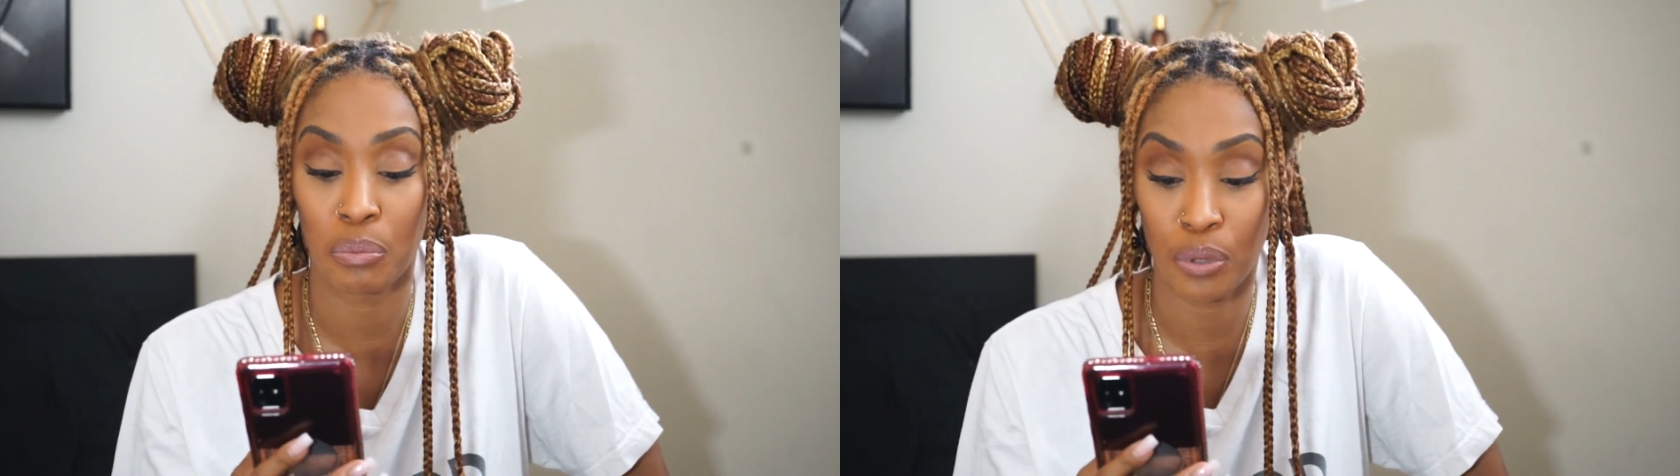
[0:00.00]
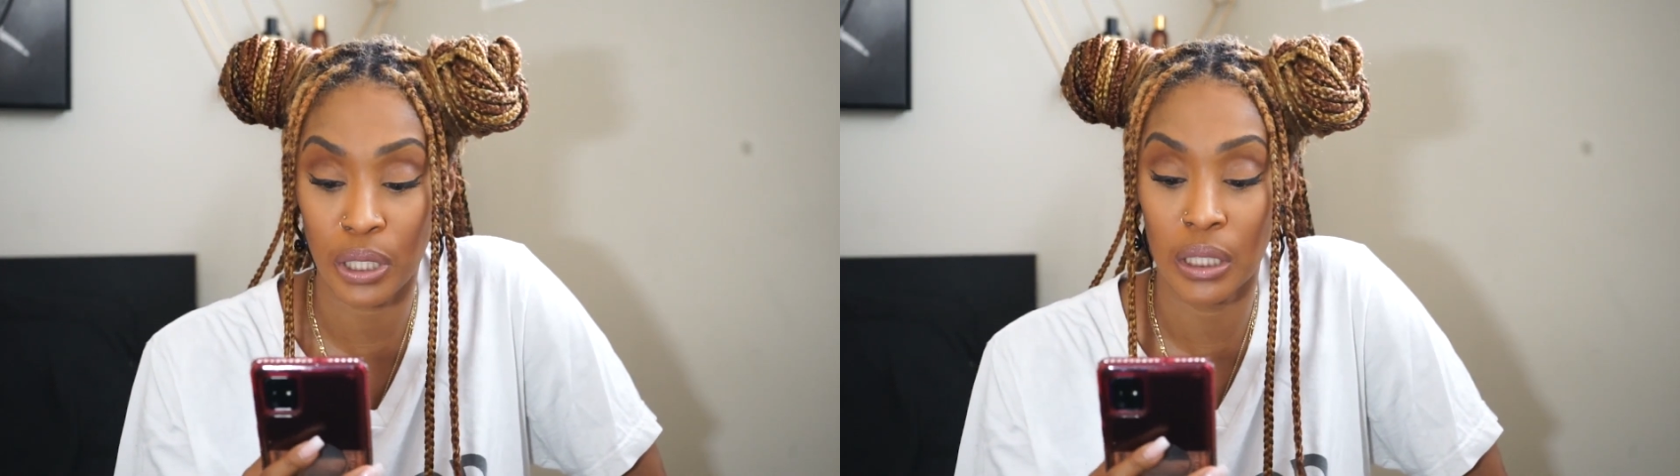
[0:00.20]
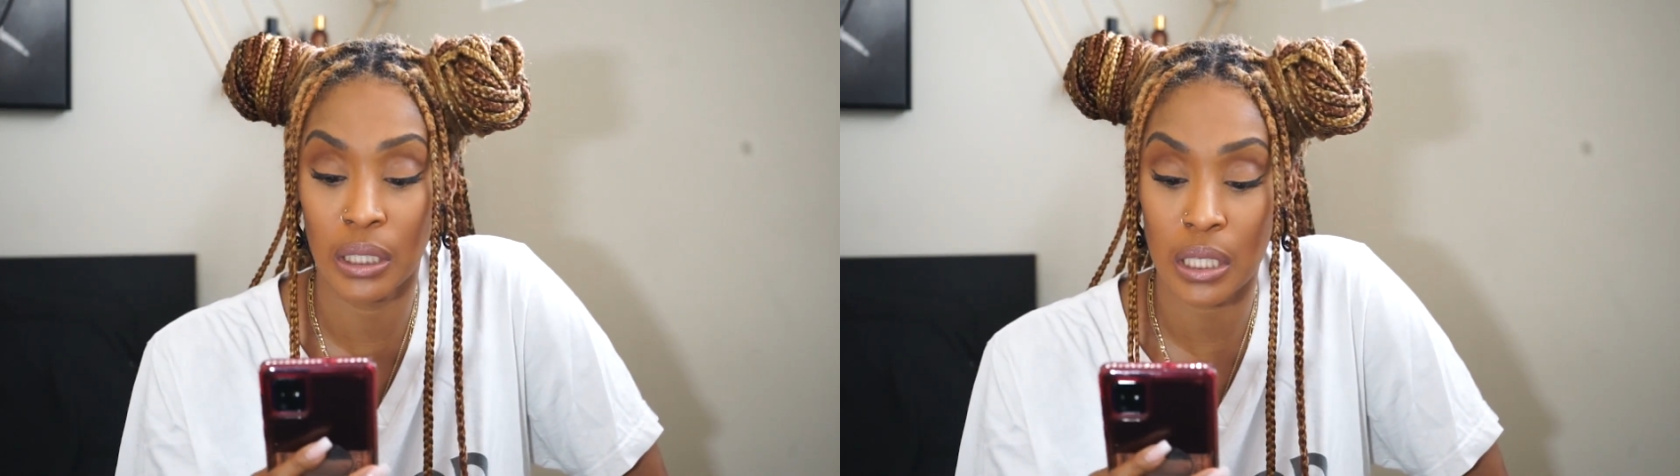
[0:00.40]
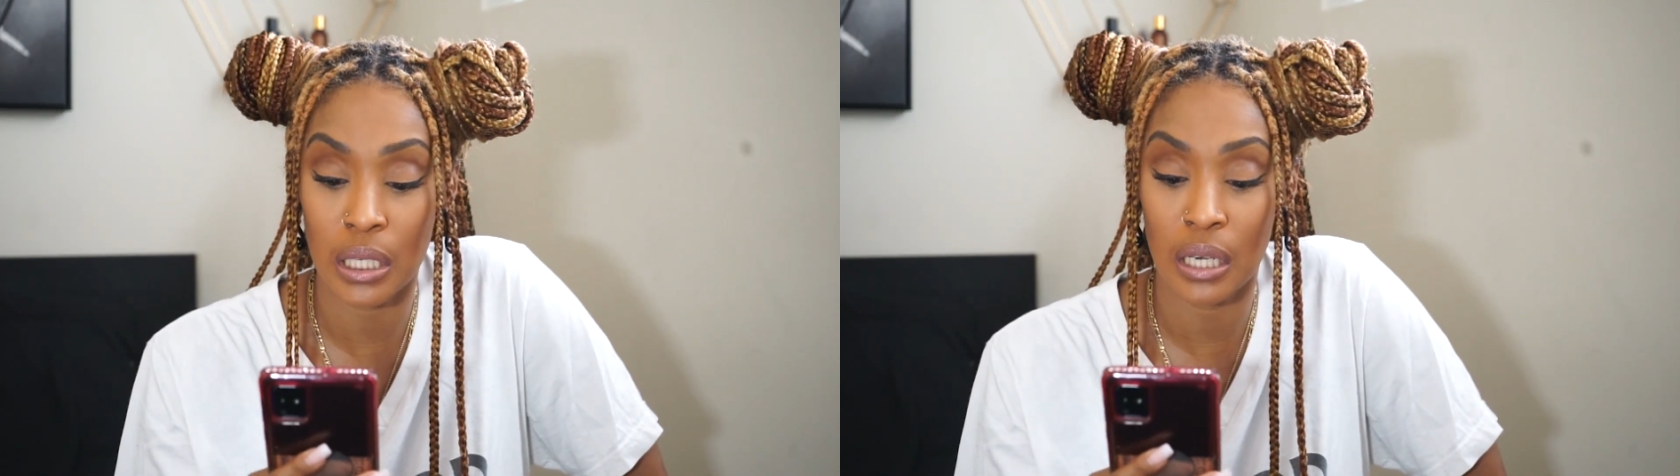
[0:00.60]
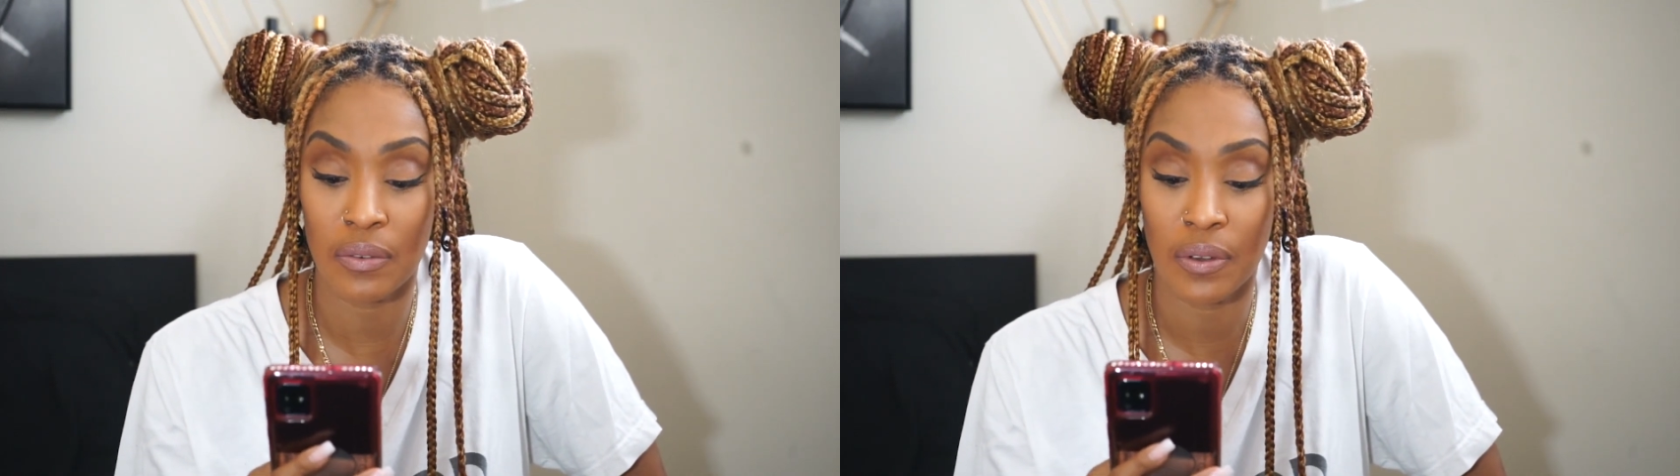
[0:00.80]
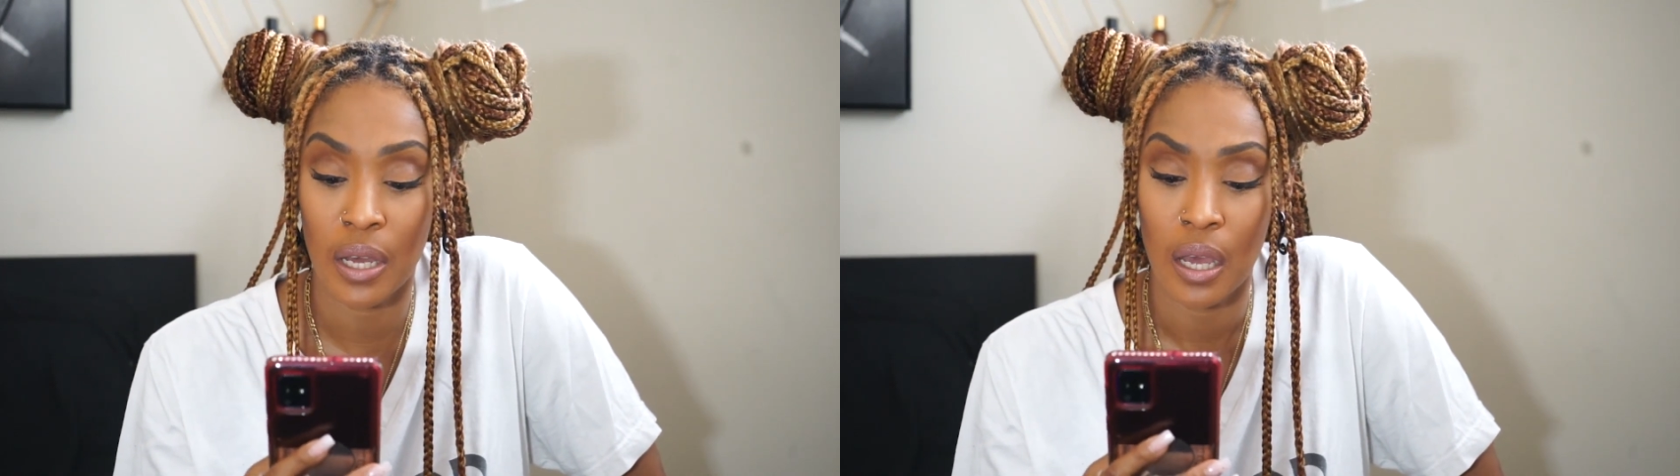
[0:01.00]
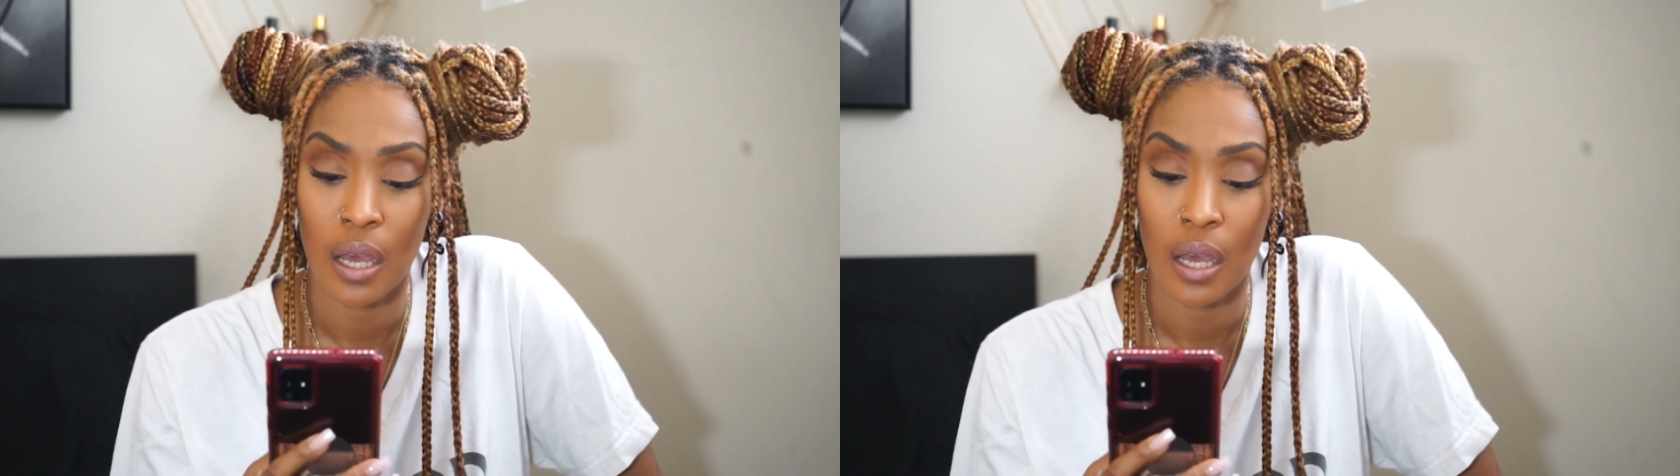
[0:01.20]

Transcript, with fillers: Pretty good stuff.